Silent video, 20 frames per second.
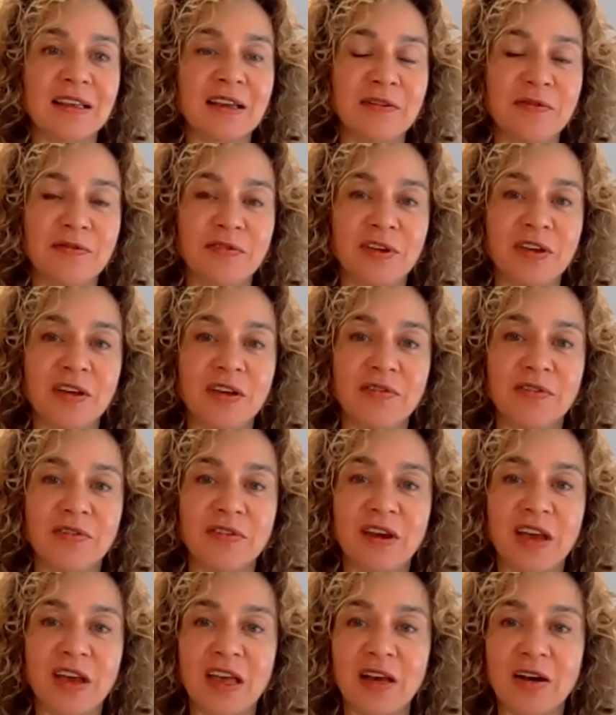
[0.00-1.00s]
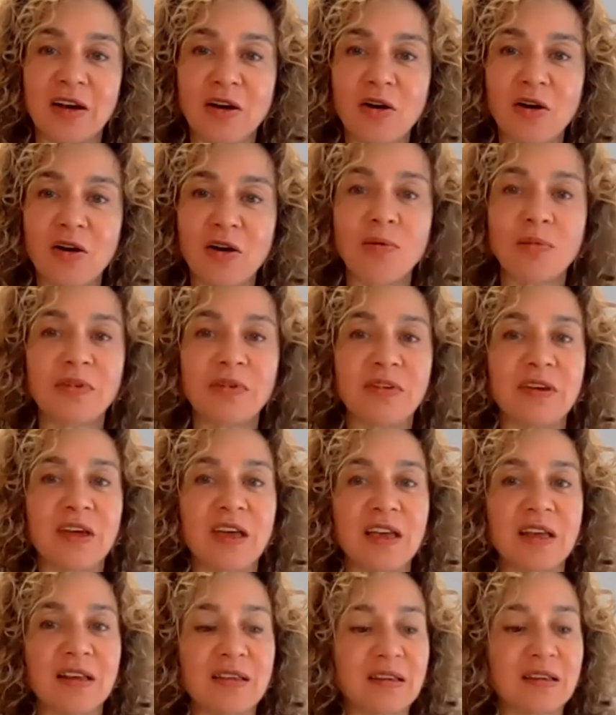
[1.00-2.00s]
lifting of stay at home,
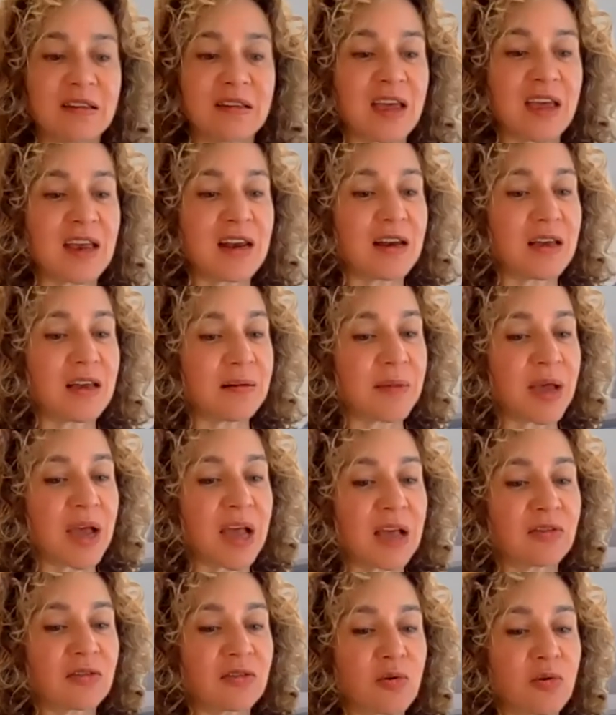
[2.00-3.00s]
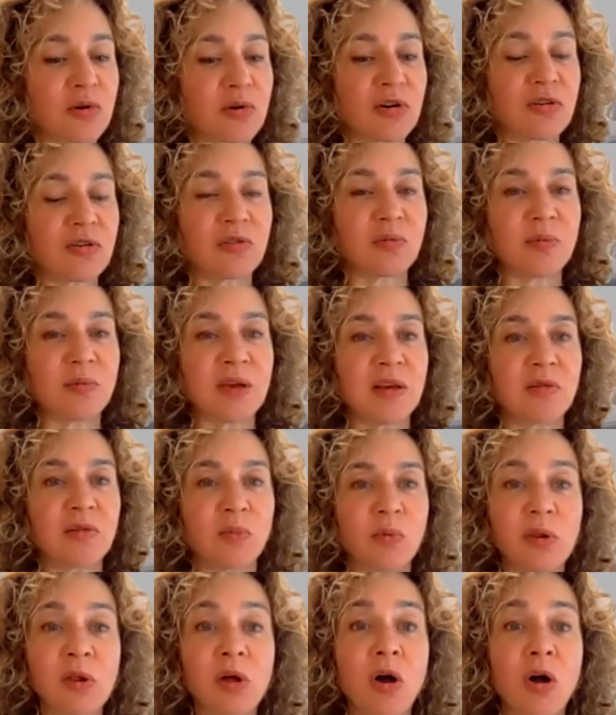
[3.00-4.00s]
stay in state, and mask orders
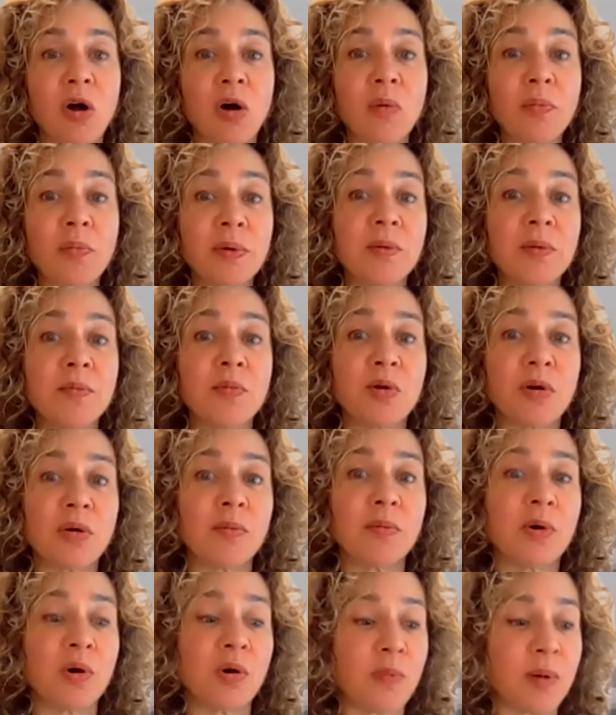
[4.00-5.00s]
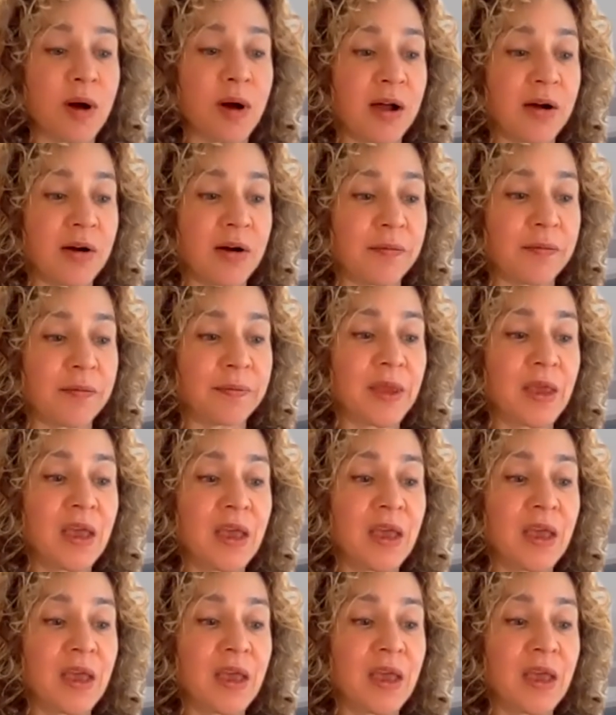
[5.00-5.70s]
means we'll all be more mobile.